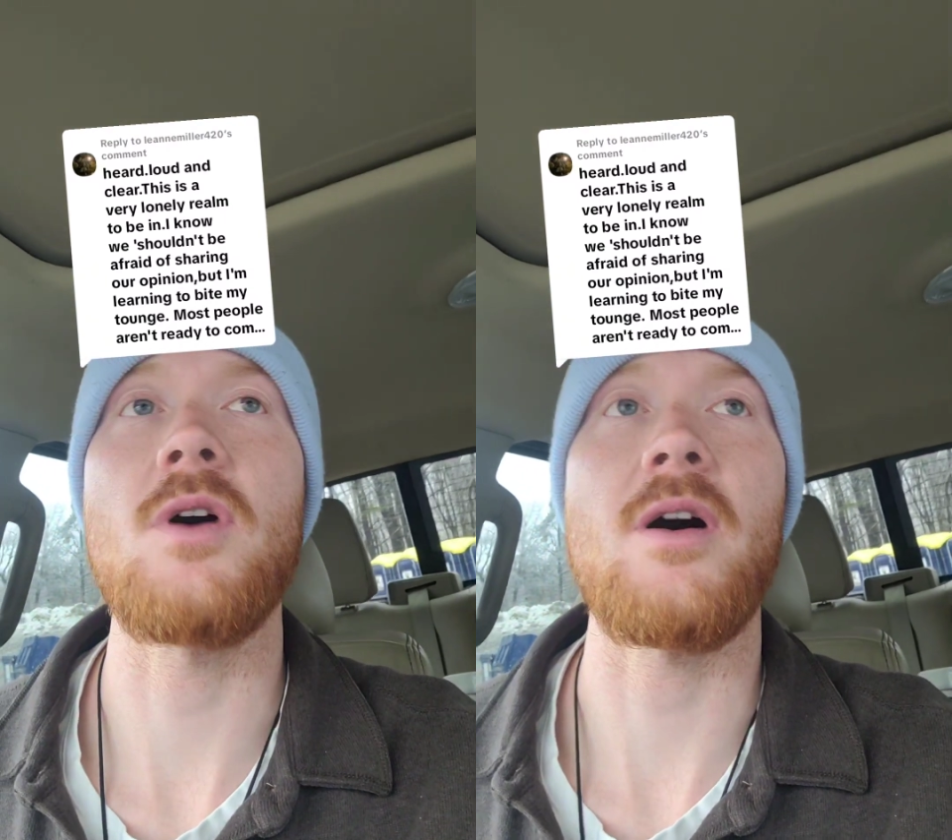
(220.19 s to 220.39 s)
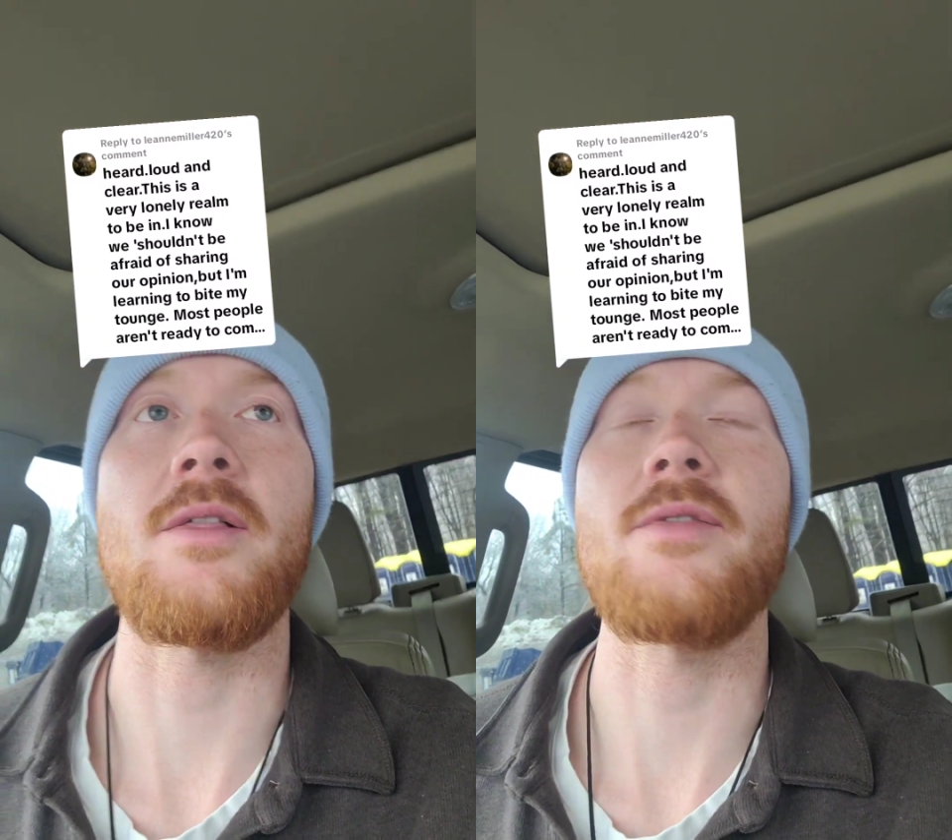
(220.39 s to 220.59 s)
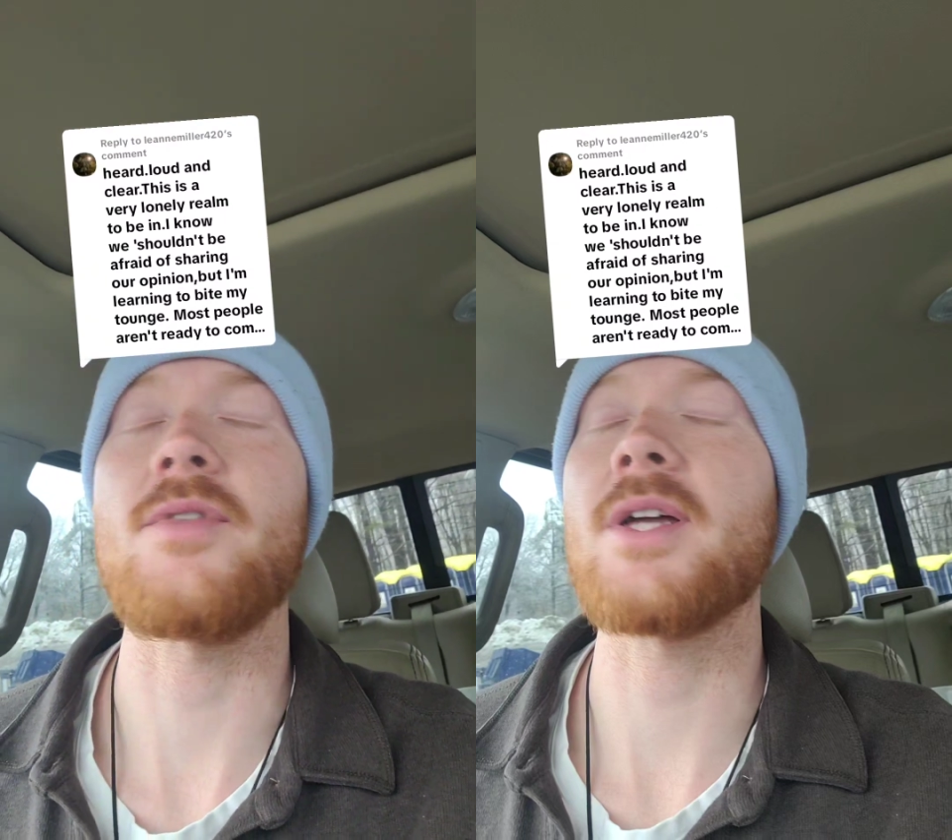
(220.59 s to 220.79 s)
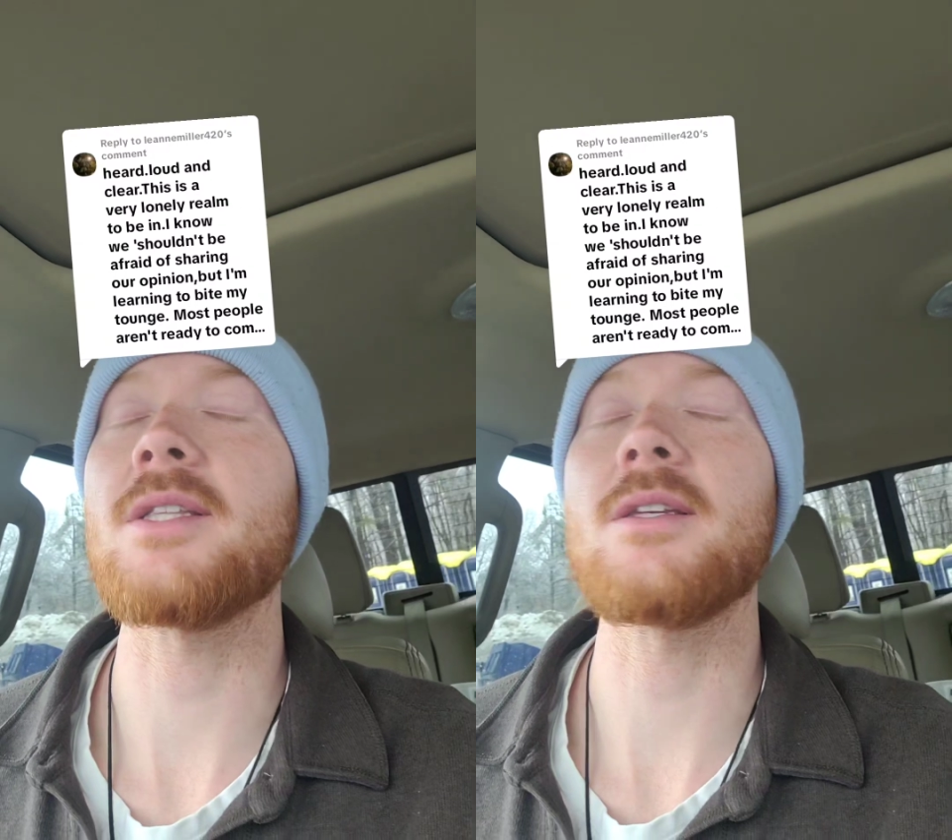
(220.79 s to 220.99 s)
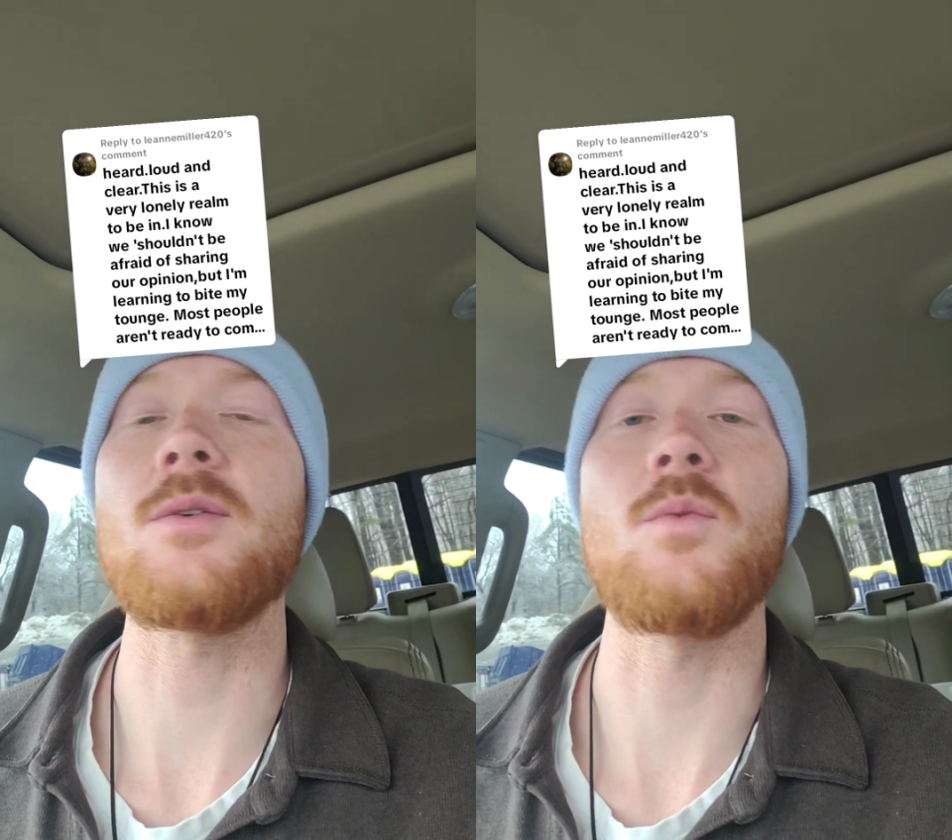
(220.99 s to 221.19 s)

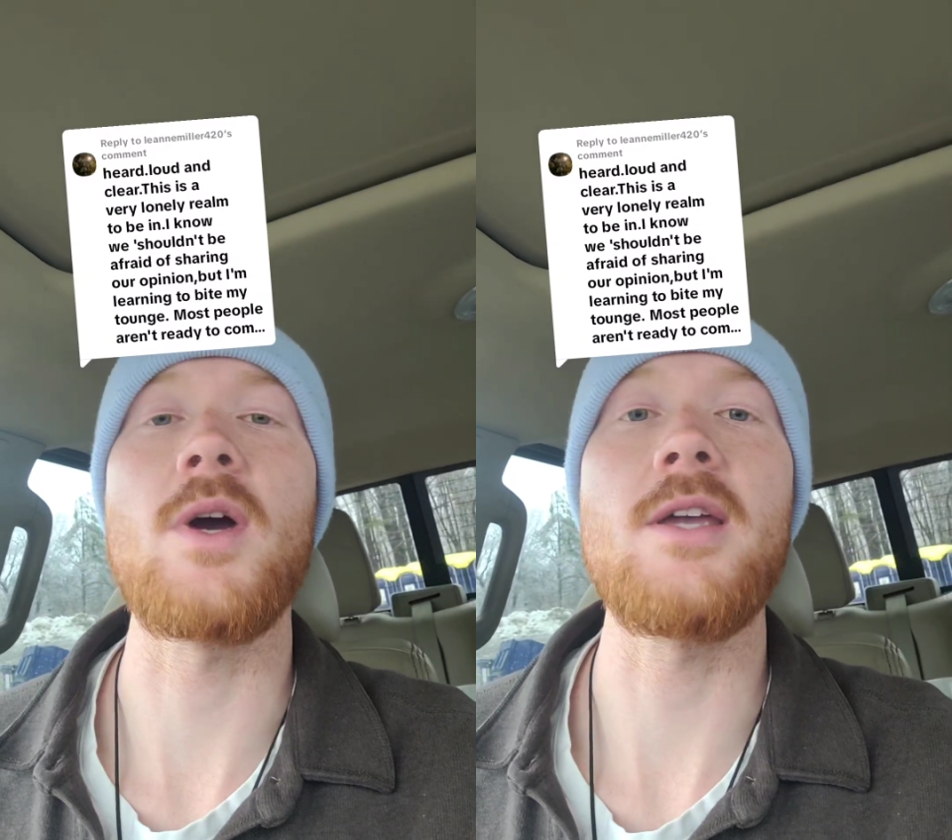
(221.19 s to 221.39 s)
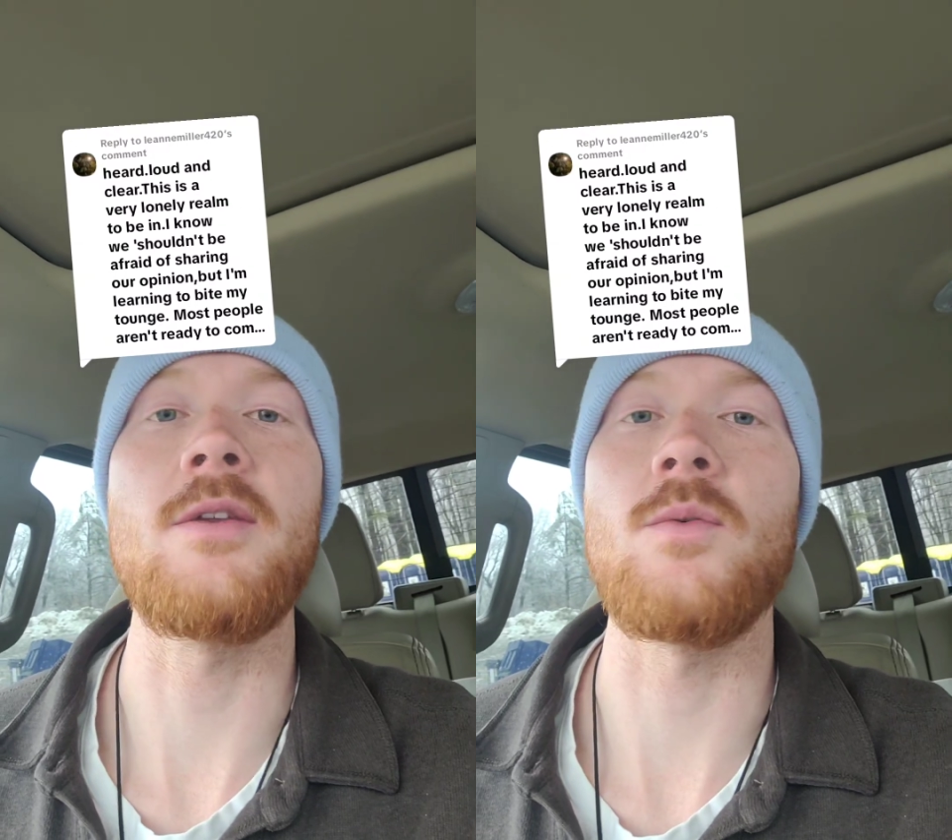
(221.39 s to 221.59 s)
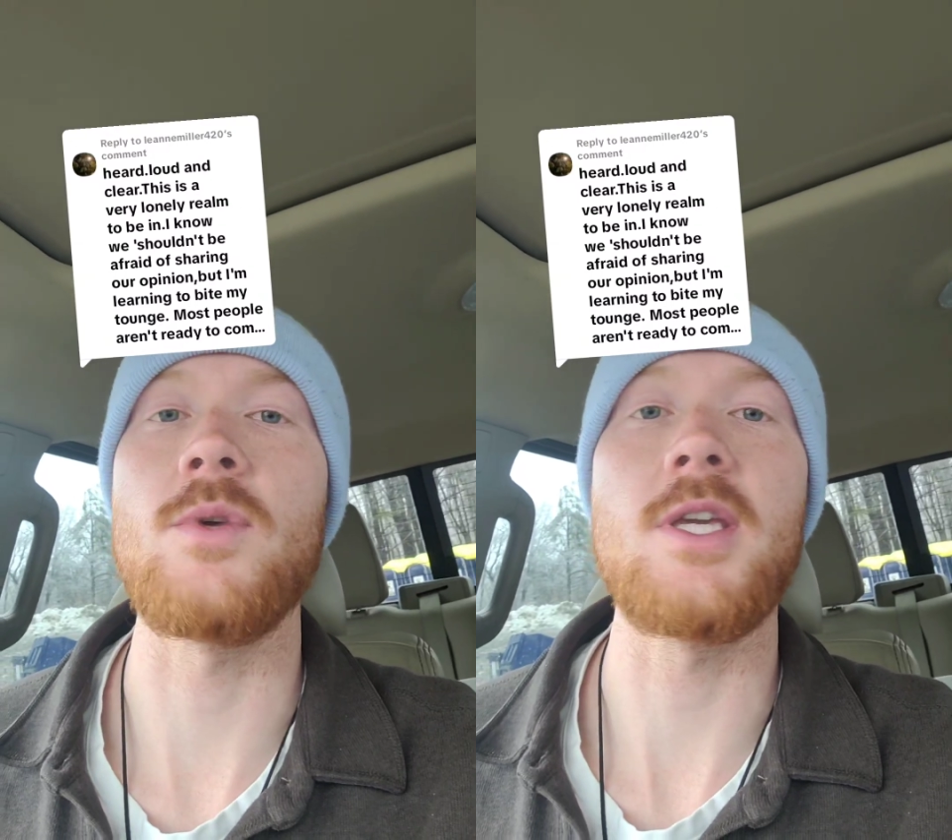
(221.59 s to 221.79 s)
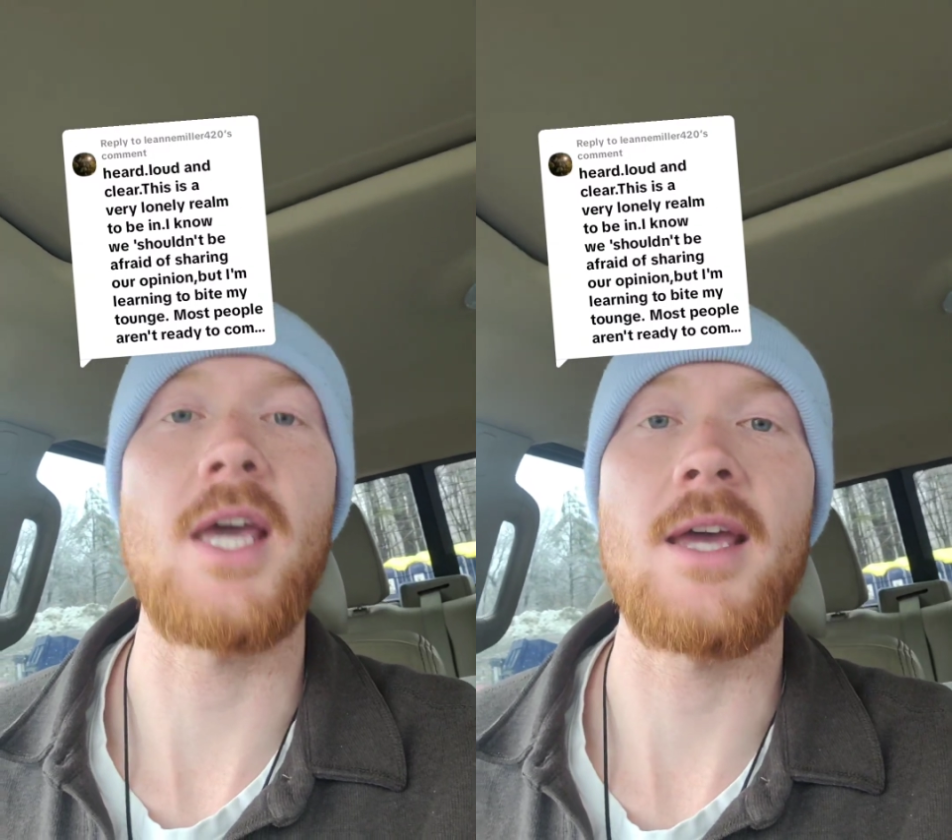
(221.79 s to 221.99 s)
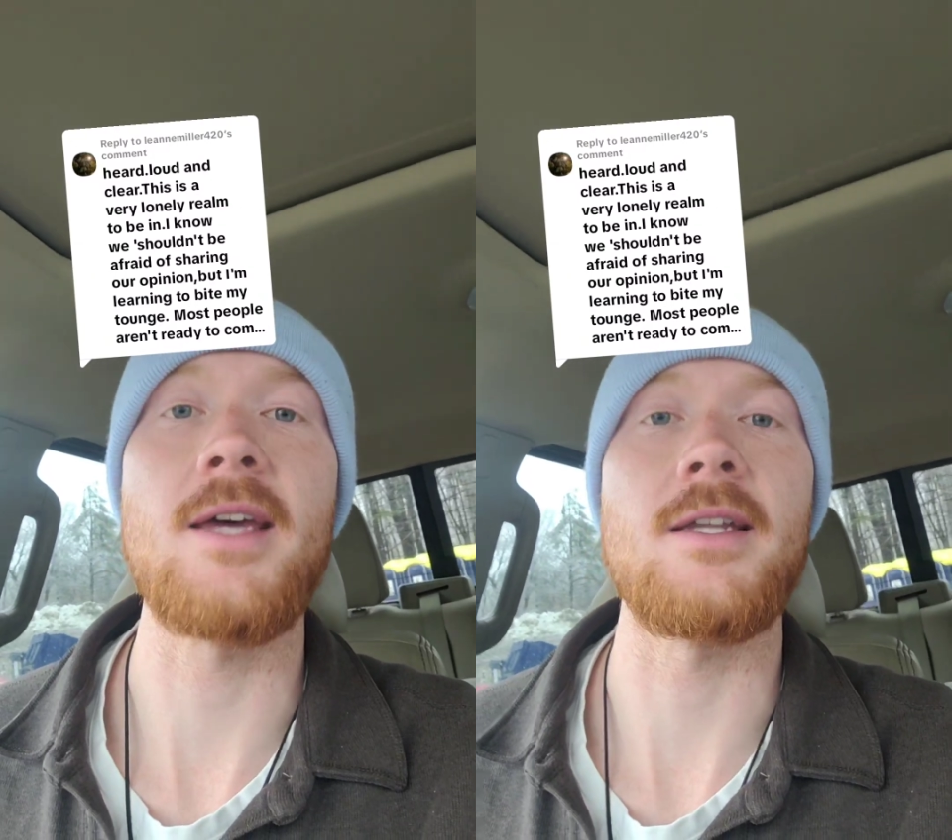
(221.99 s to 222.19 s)
authentic way that we
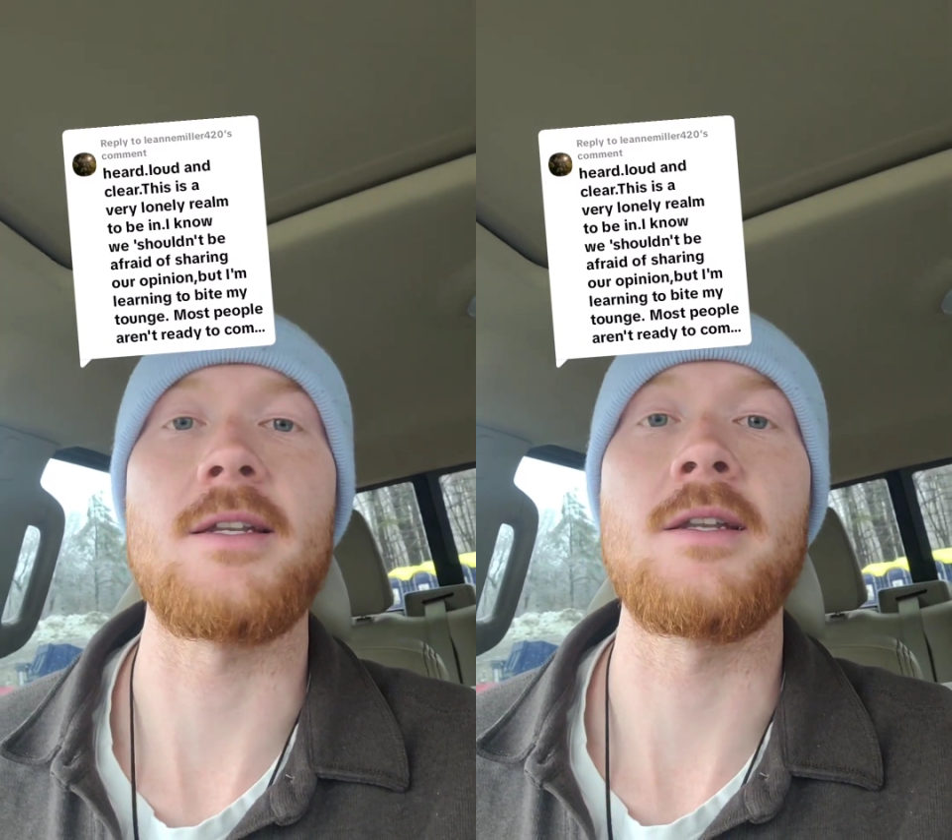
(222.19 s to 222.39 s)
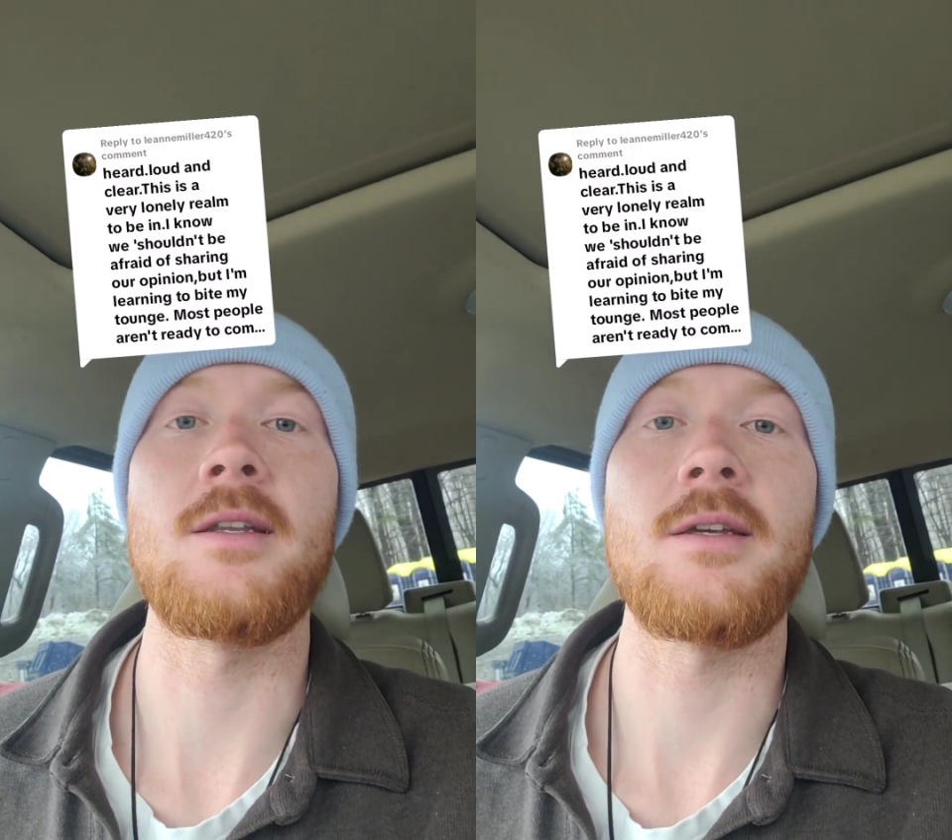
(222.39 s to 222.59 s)
can.